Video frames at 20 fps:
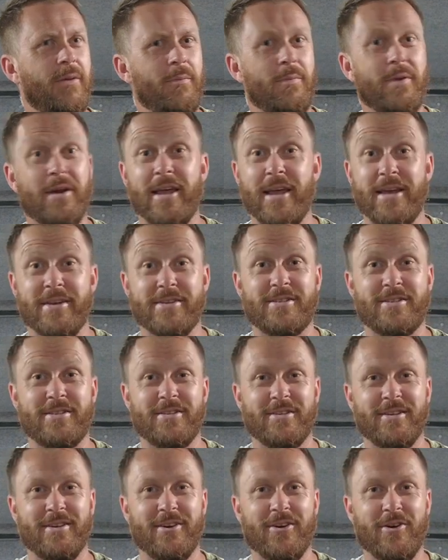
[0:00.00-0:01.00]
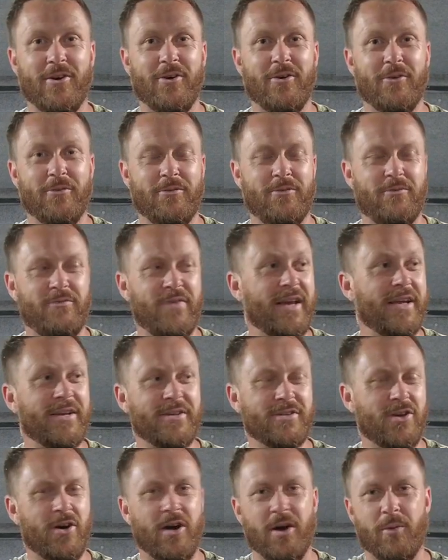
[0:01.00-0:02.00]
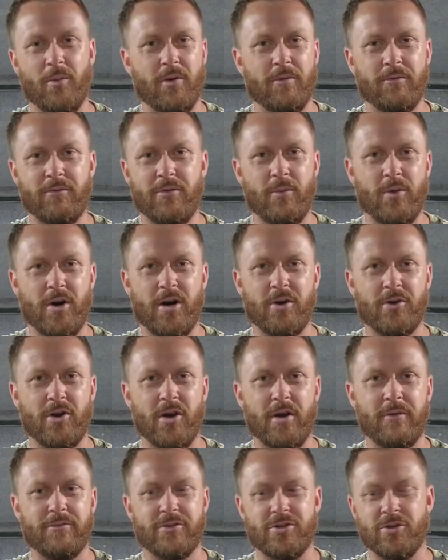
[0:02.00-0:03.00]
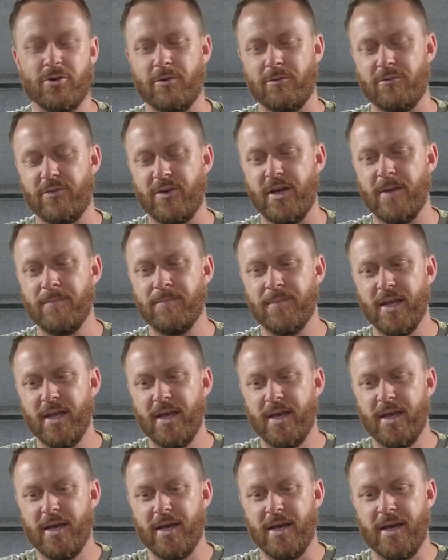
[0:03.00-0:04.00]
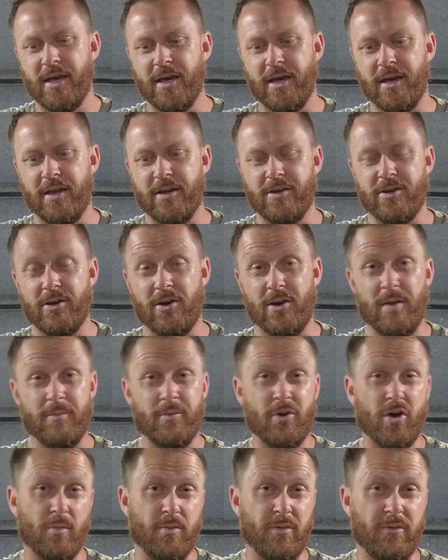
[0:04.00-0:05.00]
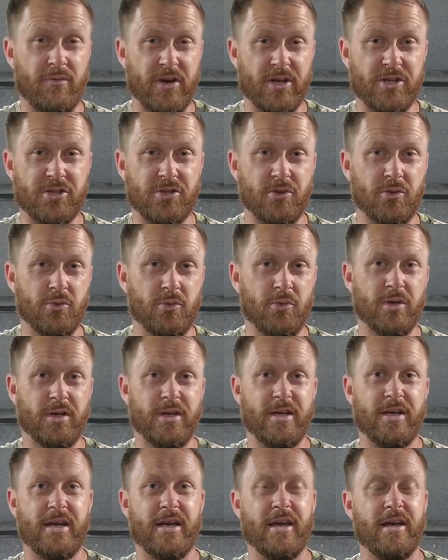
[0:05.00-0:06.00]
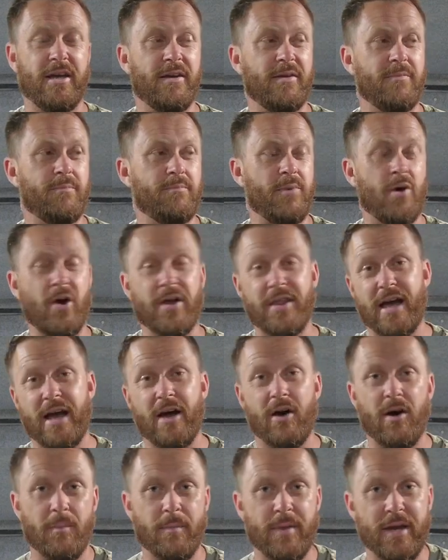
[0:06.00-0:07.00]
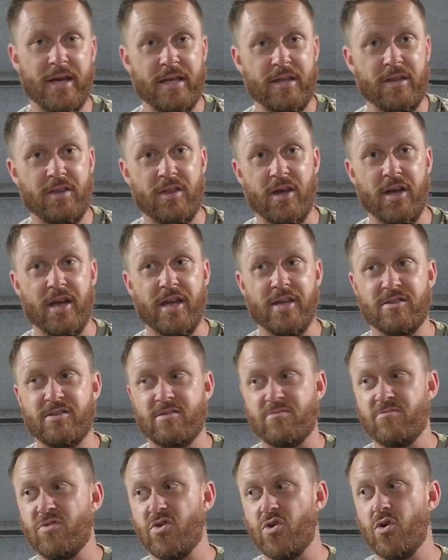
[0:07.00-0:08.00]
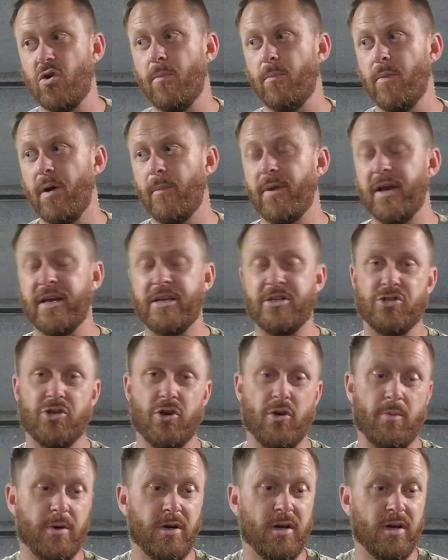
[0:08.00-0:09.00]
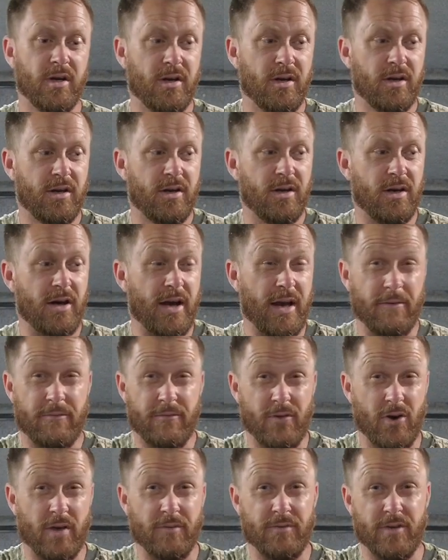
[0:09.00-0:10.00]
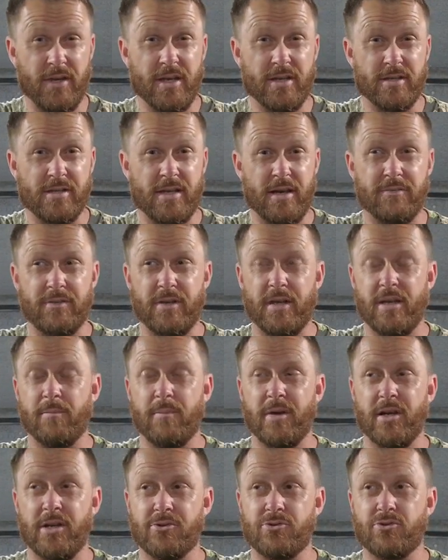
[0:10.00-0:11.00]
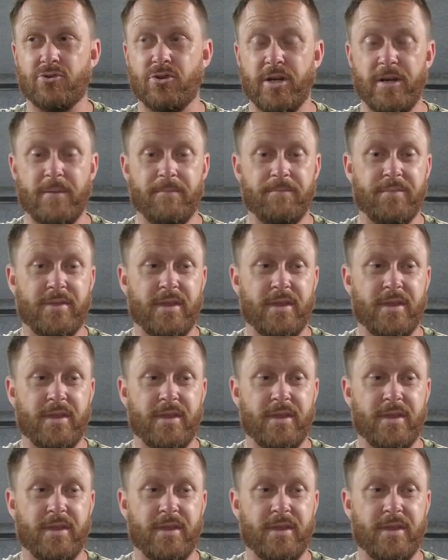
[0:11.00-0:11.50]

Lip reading: list of things that I want for wildlife photography, and I'm not a professional, and by that I mean that it's not my main job. I have 5 years left in the military,